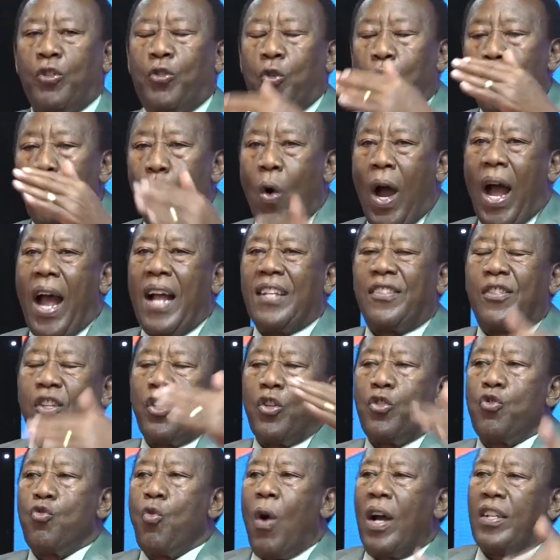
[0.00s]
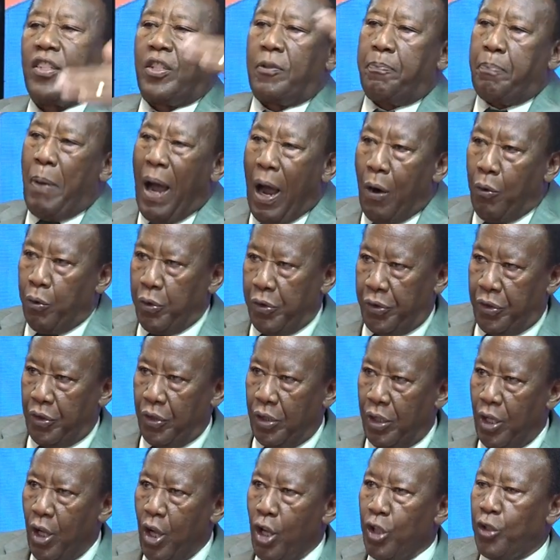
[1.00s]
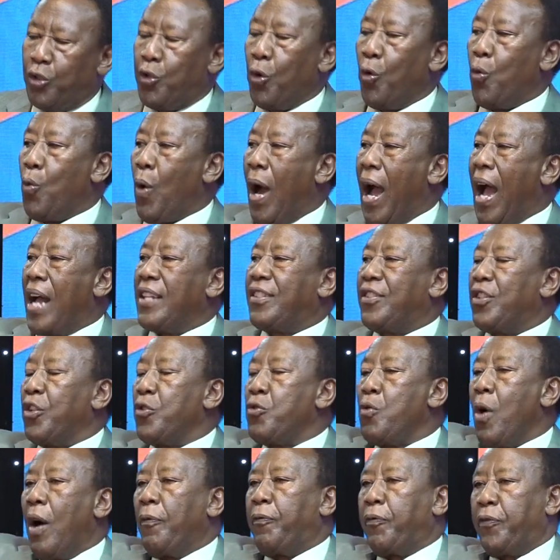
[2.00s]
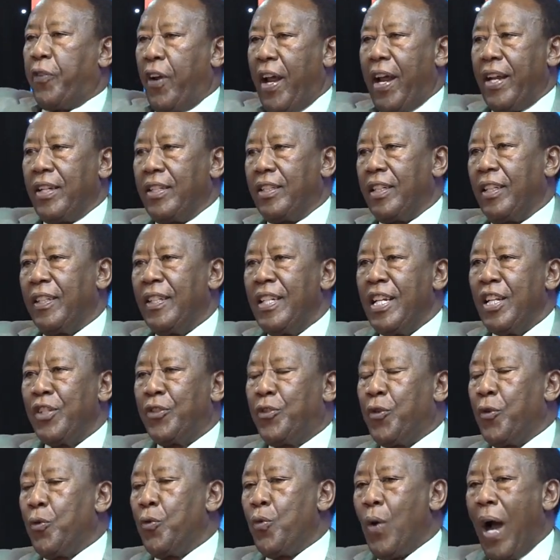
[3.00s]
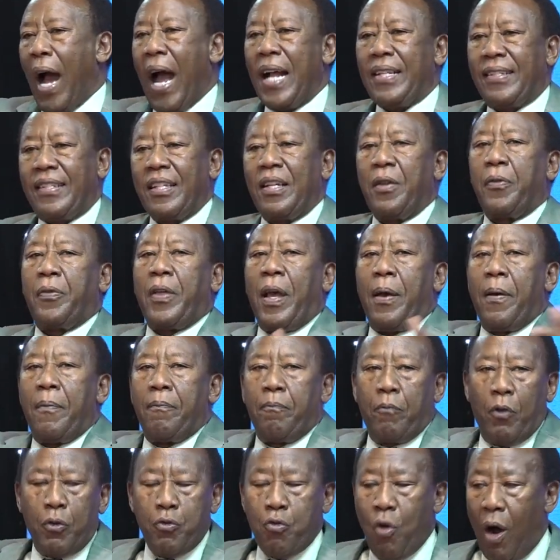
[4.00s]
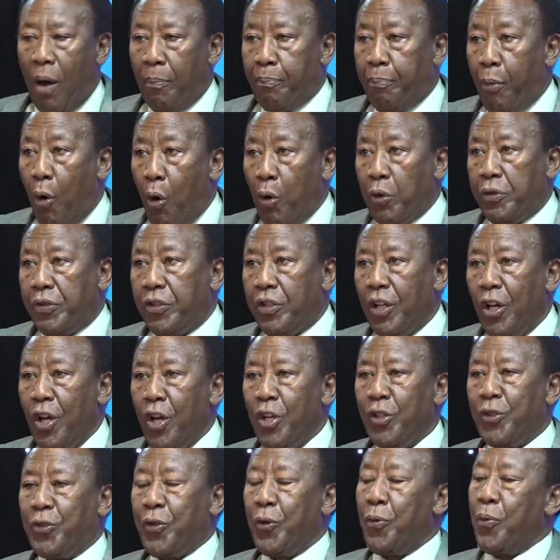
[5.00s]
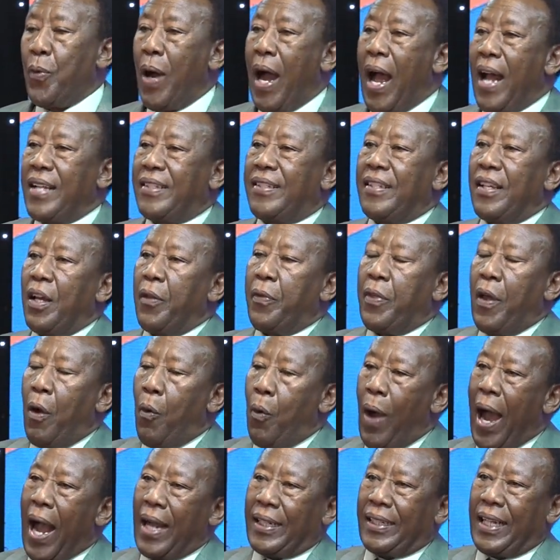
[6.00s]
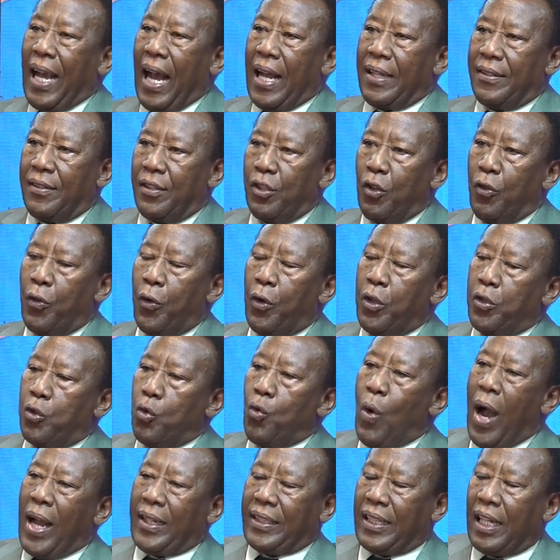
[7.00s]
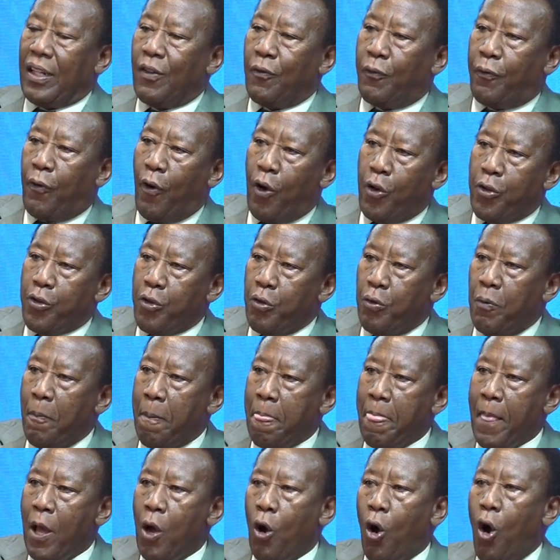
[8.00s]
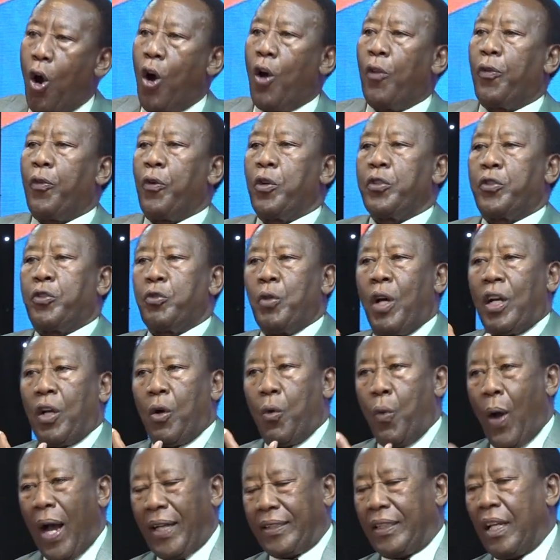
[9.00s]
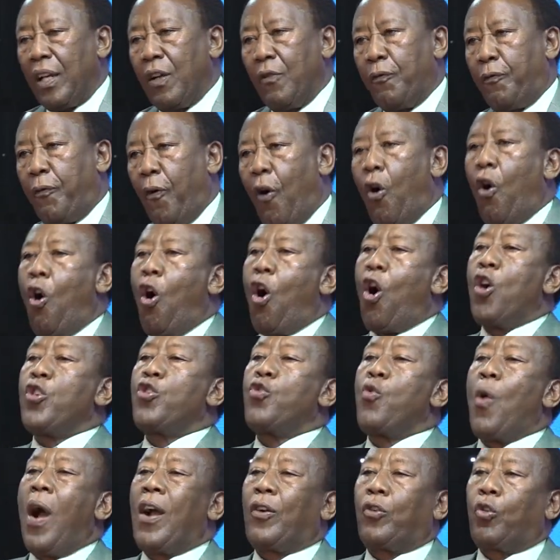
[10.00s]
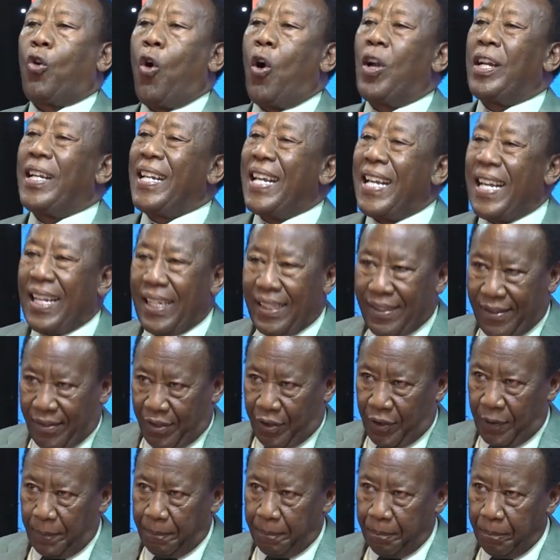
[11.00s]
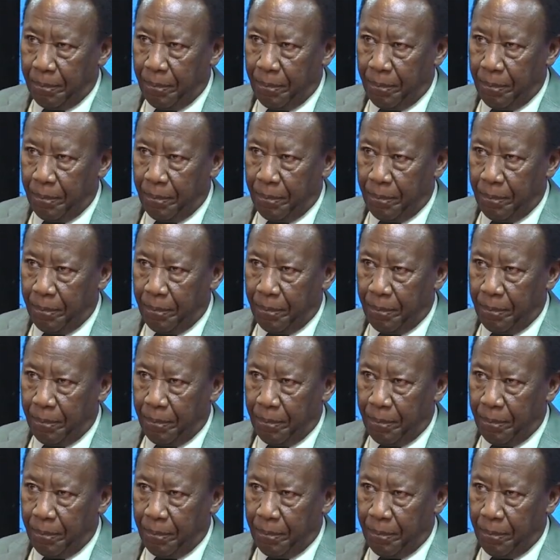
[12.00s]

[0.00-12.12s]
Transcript: towards your spouse, towards your friend, towards the, your boss, towards the workers, those working for you or those you are working for or your colleagues.